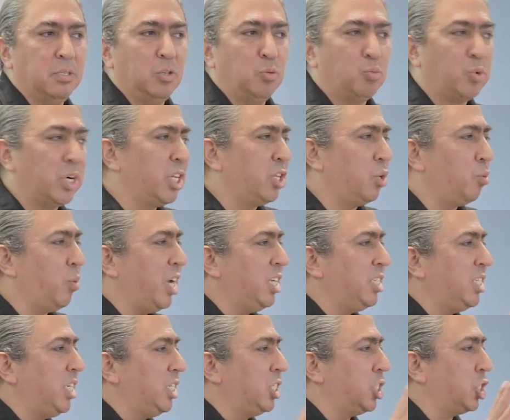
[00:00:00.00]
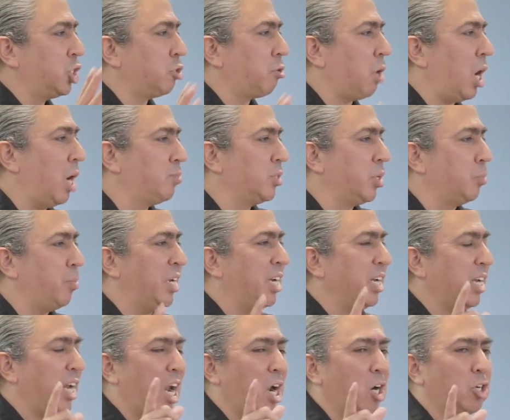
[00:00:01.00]
One of the ways he describes lament, a
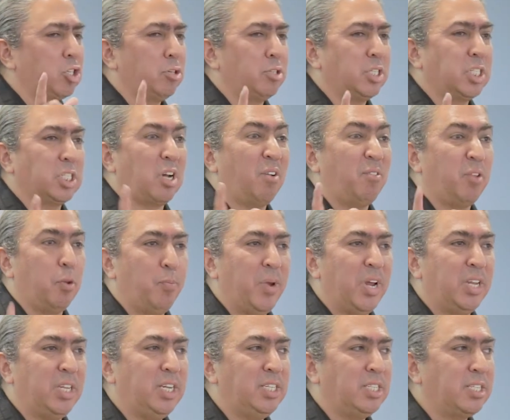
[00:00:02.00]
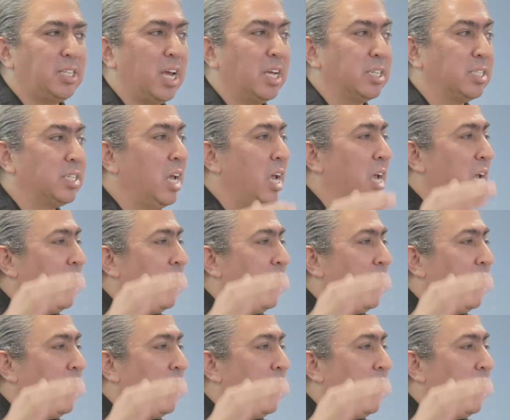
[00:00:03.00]
characteristic of lament, he says,